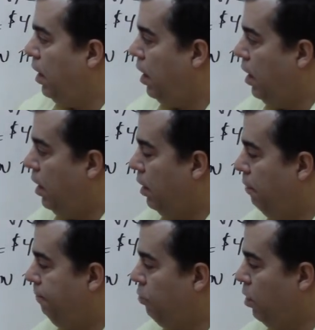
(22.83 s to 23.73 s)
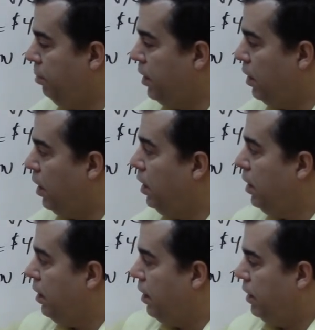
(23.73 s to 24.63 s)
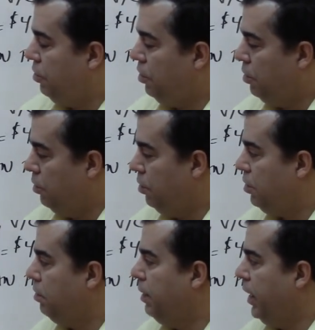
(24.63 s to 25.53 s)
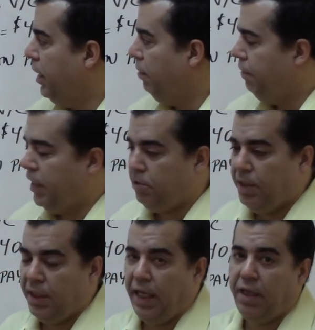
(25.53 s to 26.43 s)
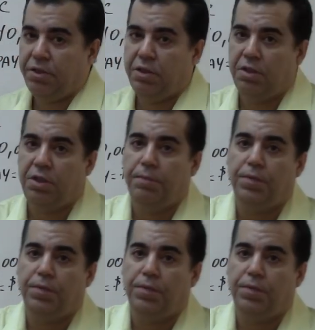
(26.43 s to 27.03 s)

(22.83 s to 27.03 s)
formula that's used to begin investment analysis.